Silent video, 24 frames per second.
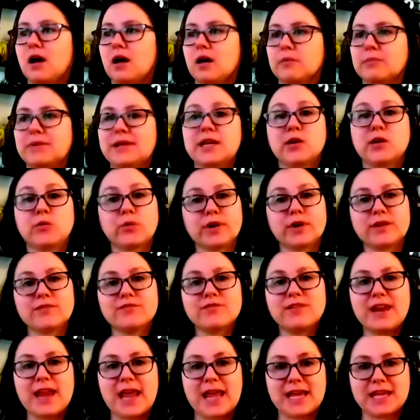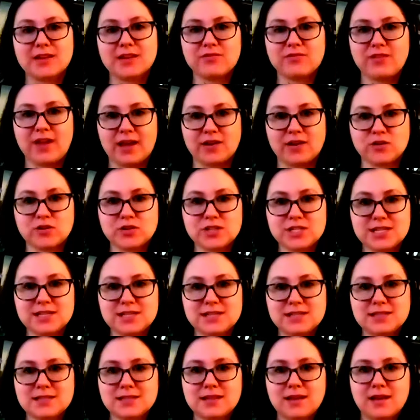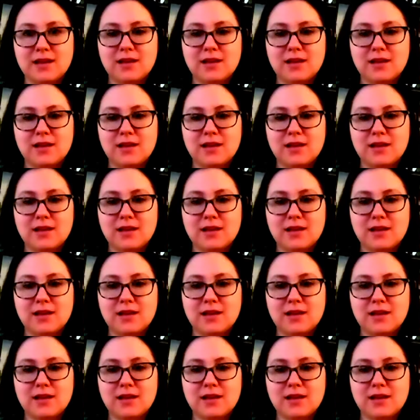getting rid of negative energies.